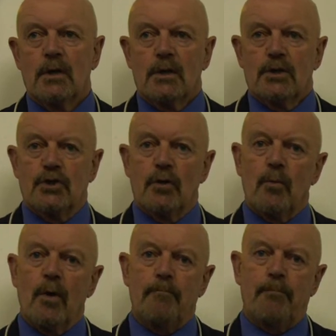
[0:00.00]
Some
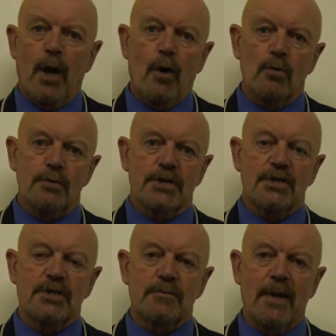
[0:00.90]
were blown to
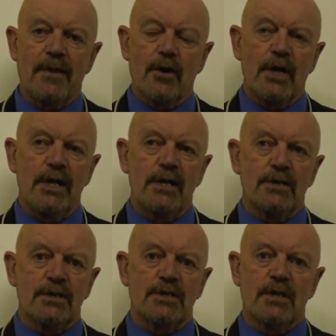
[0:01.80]

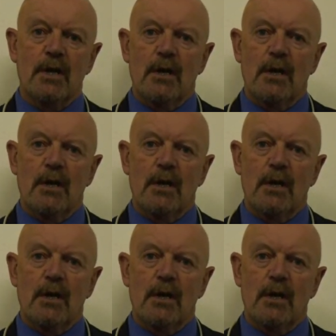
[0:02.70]
smithereens,